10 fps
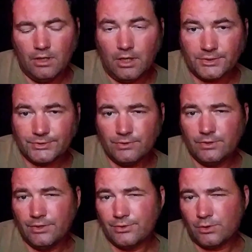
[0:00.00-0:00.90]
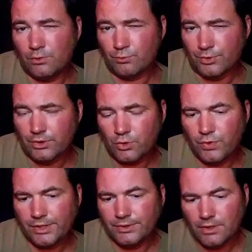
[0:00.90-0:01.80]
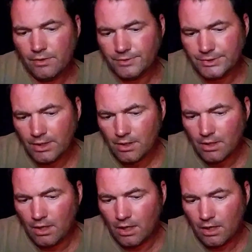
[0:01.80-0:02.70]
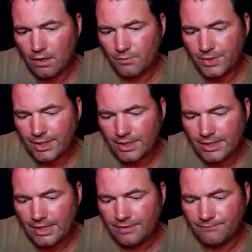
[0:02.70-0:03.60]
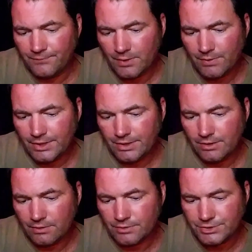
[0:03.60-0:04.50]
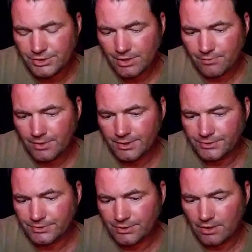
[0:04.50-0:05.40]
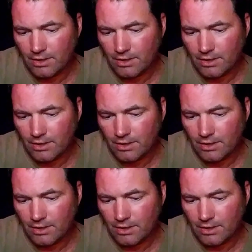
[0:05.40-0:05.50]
Also, another real quick note, we had a very generous